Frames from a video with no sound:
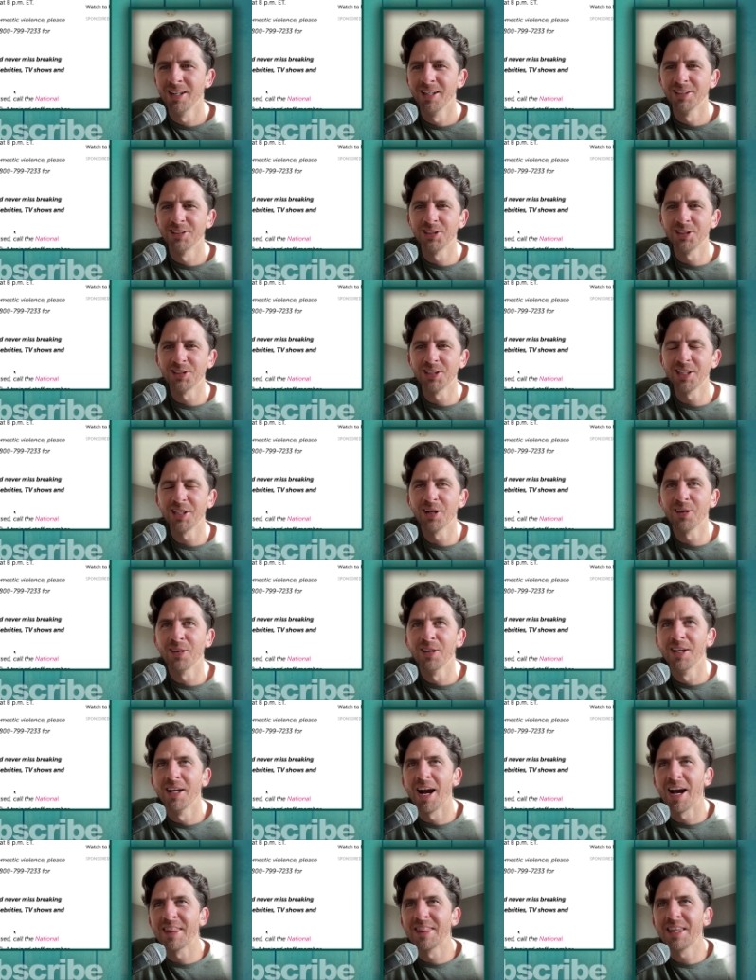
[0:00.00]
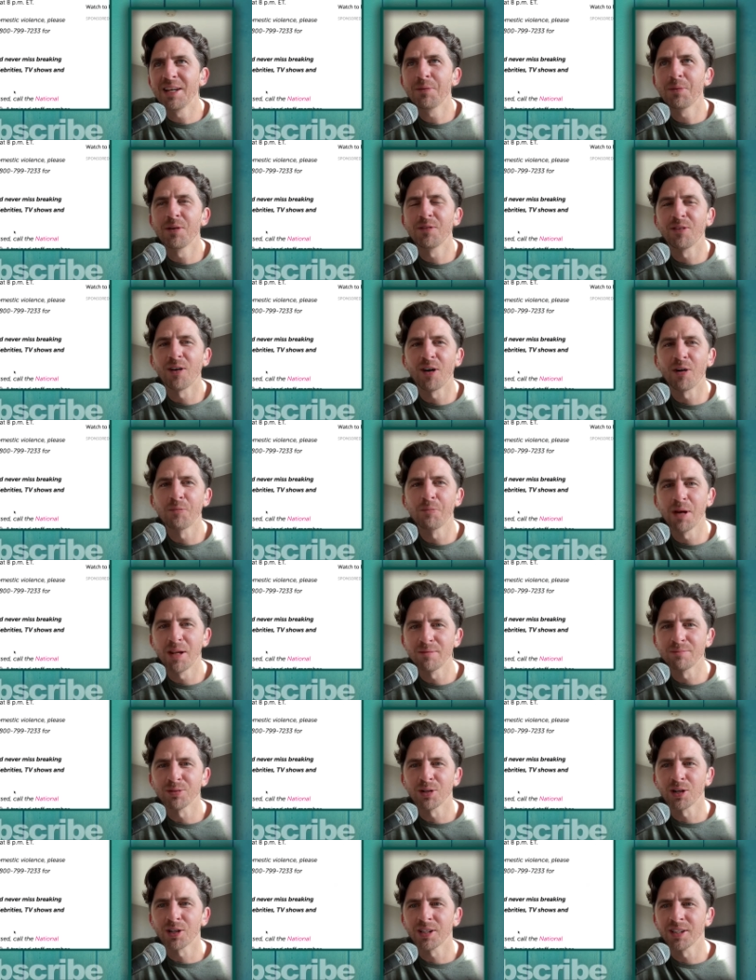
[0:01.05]
She, you know, I think we've all been
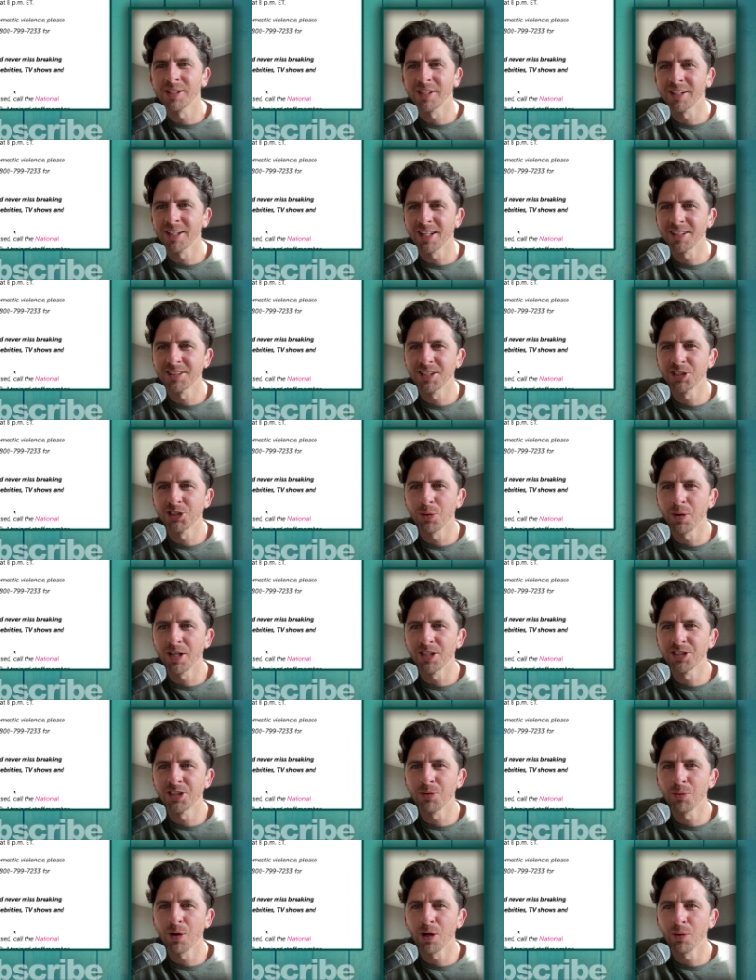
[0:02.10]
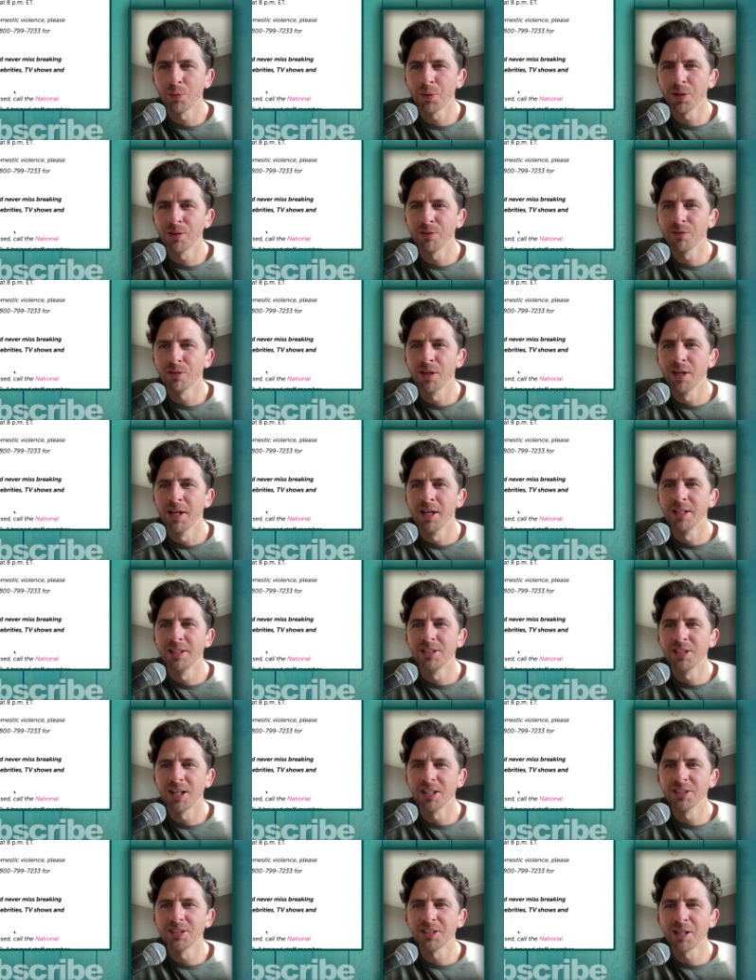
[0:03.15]
Brooklyn in that situation where we've
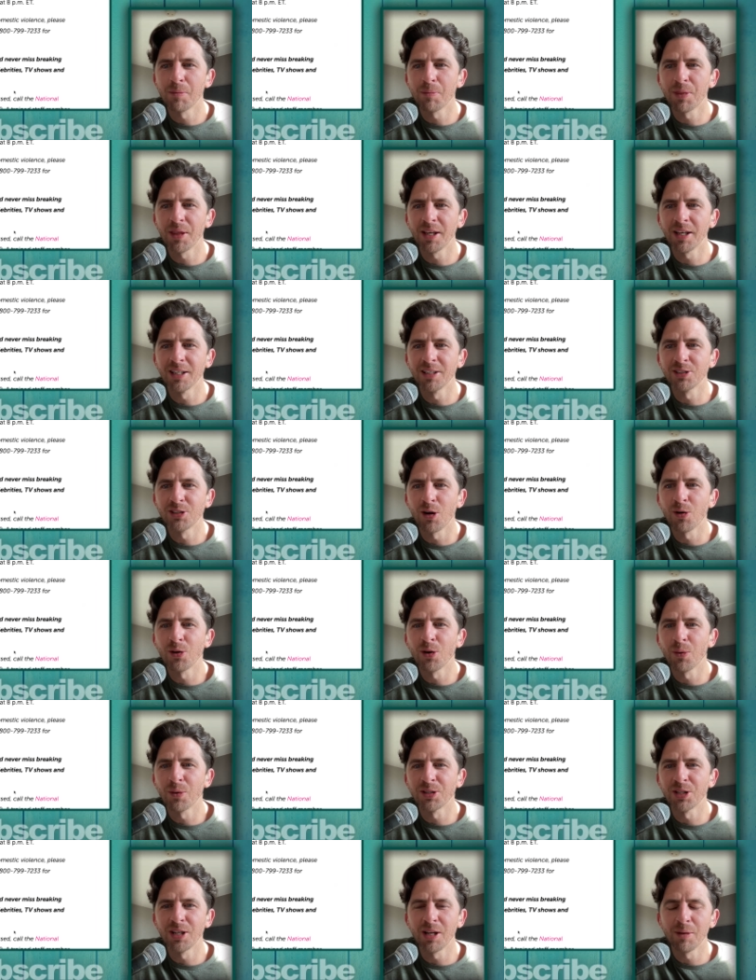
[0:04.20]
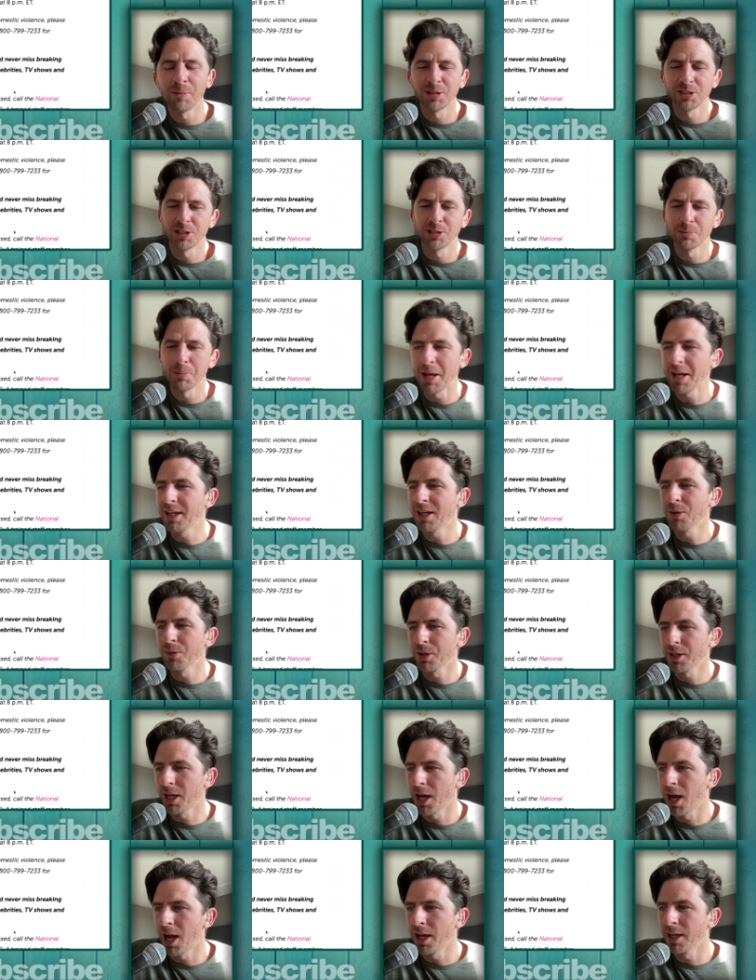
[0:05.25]
done something and don't know what to. I mean, she's making out with a
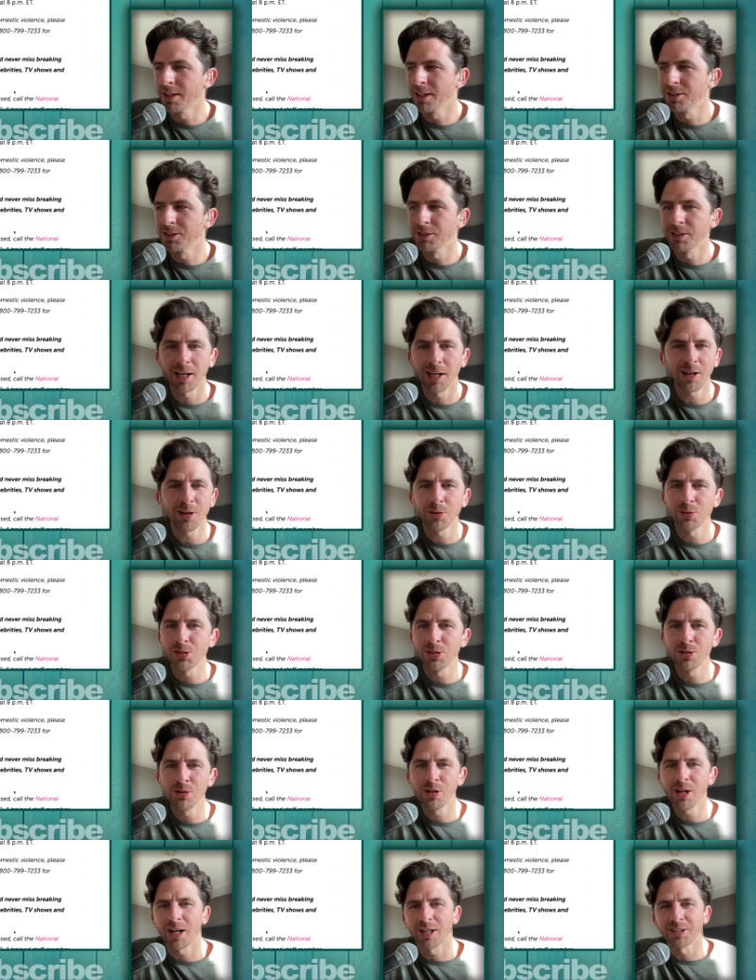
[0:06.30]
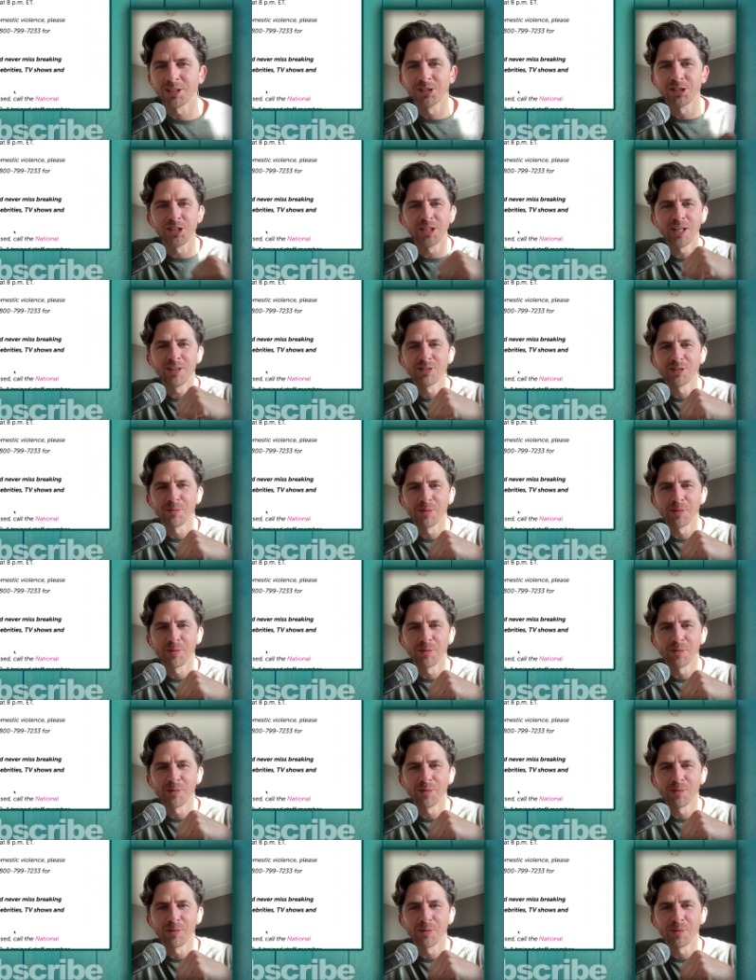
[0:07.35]
guy, and then she's like, "I don't know what to do next," and she gives him